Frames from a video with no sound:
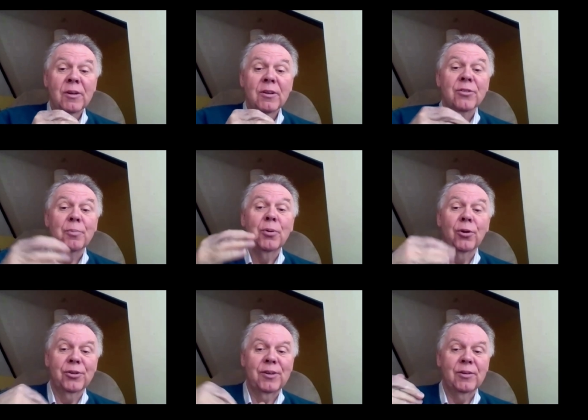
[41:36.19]

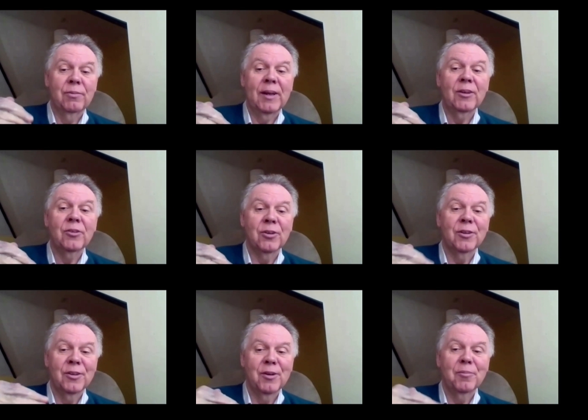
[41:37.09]
support an
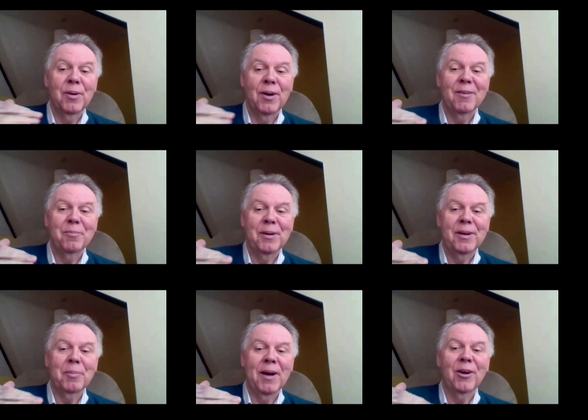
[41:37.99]
intervention that might be
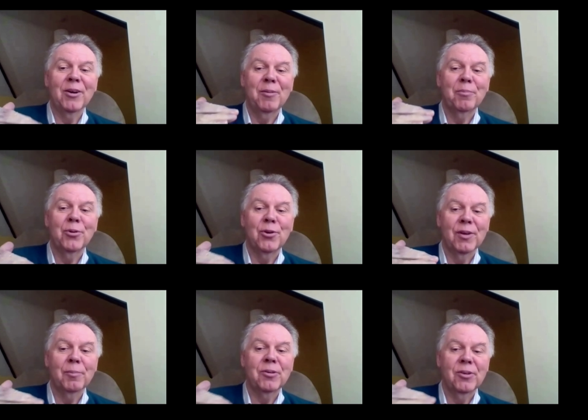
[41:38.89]
about
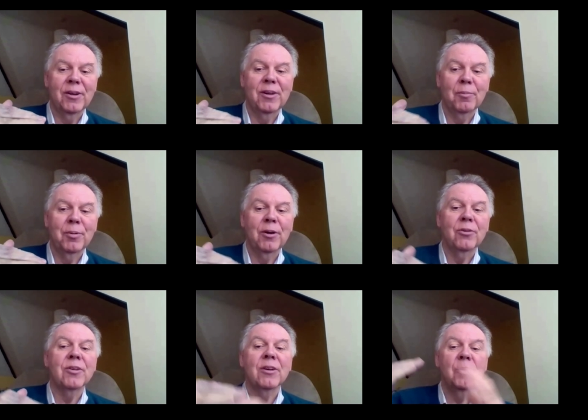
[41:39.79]
improving a particular
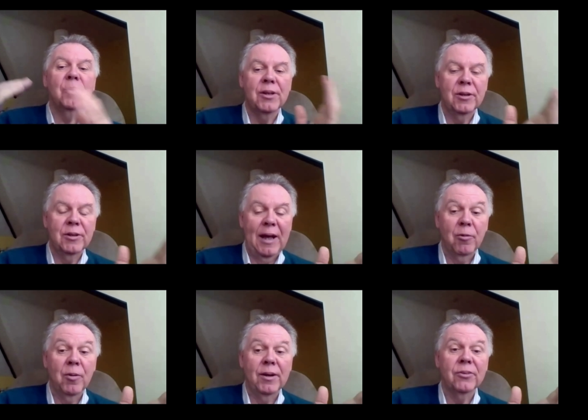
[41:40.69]
process within
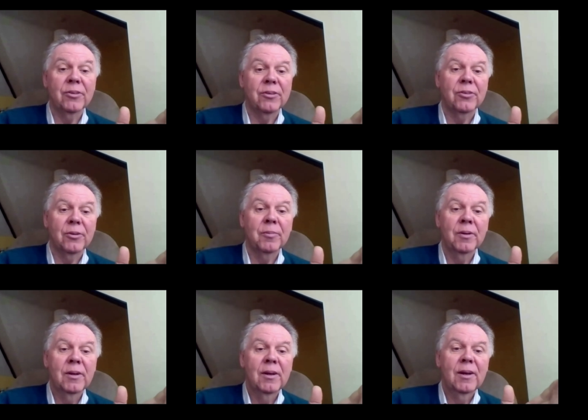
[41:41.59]
that wider system